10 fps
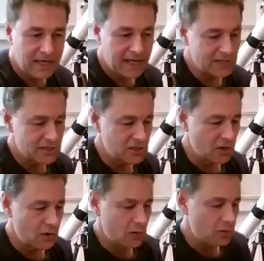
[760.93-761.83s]
And
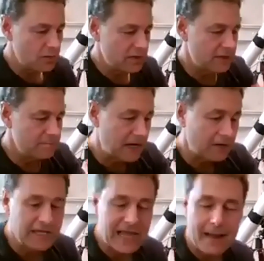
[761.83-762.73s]
so the bigger
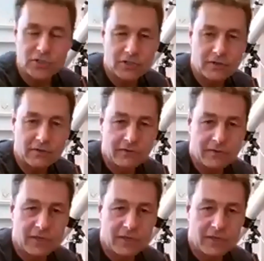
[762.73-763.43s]
the aperture,